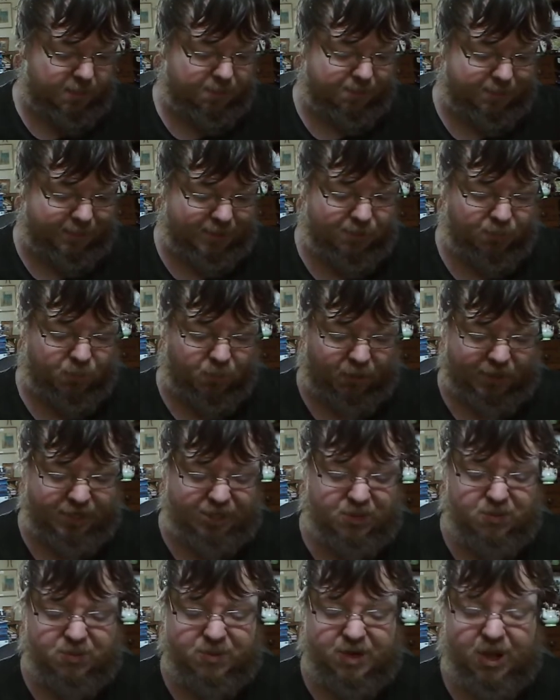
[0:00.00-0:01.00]
But when
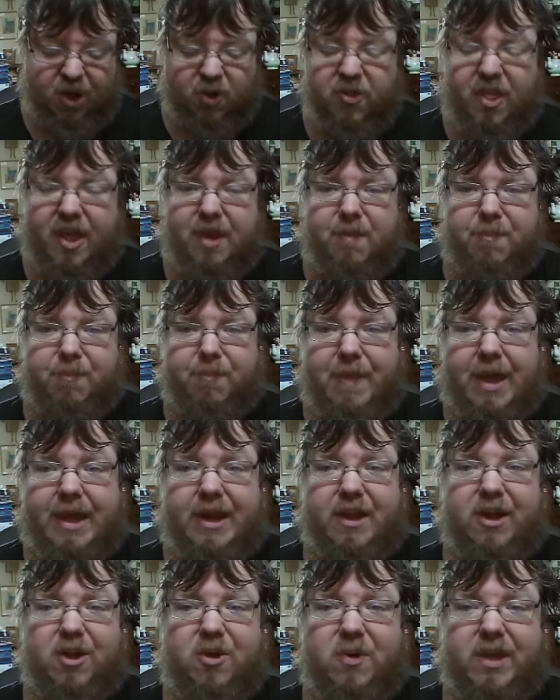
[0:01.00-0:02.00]
you know that
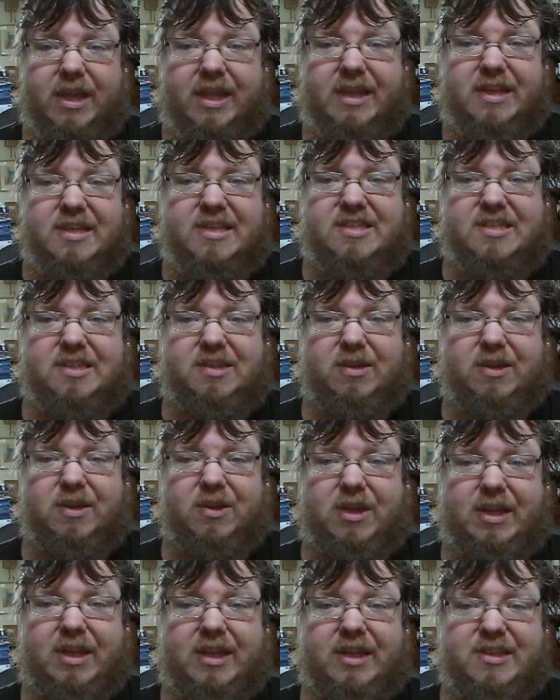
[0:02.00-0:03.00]
Meadow is
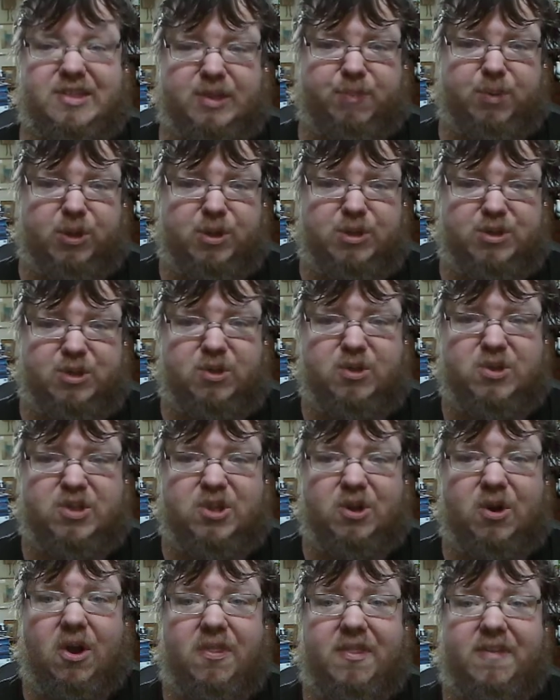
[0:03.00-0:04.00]
a
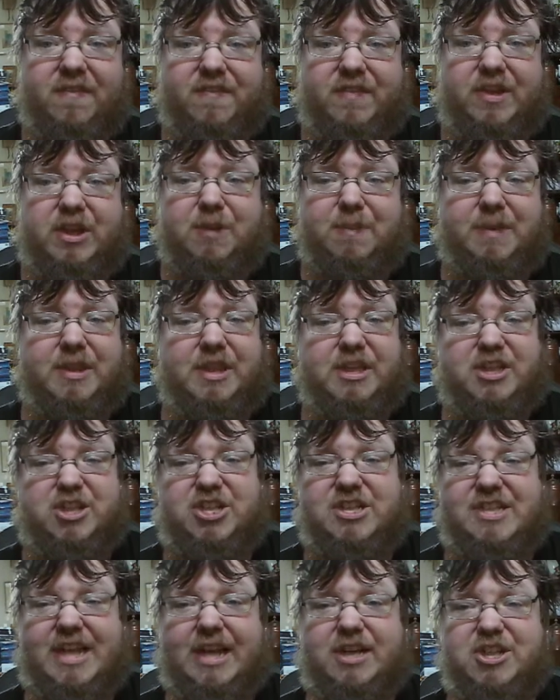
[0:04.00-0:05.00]
producer on the film and that
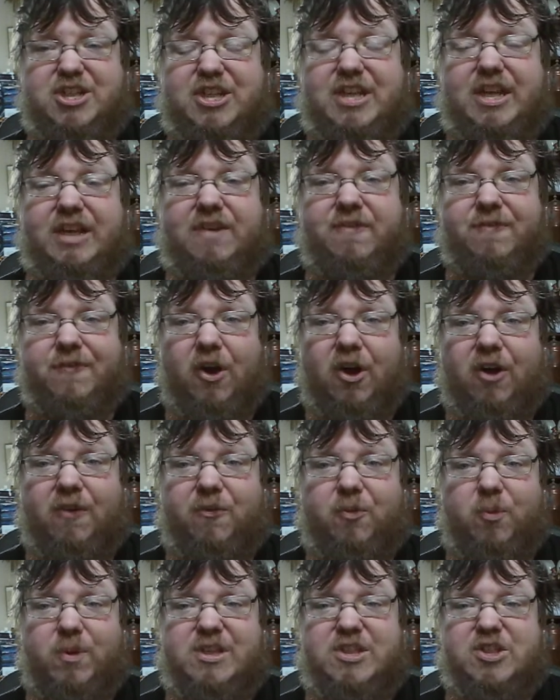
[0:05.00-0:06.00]
she's actually
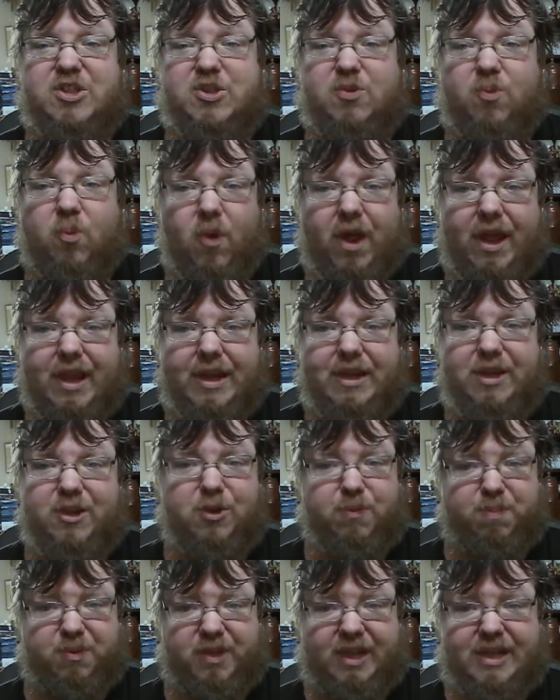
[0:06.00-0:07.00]
involved with Swen,
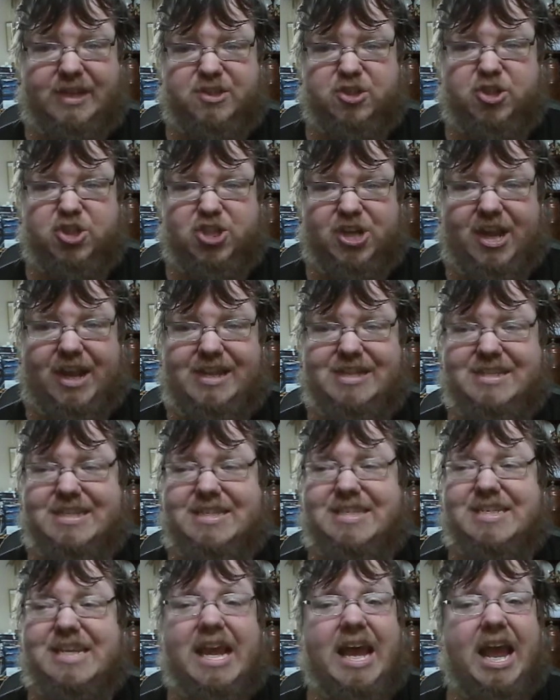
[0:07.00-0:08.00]
who plays
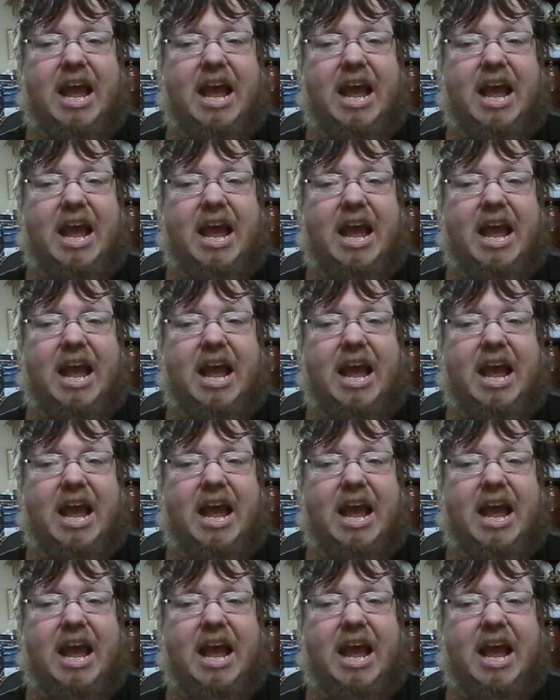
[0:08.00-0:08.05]
Jace,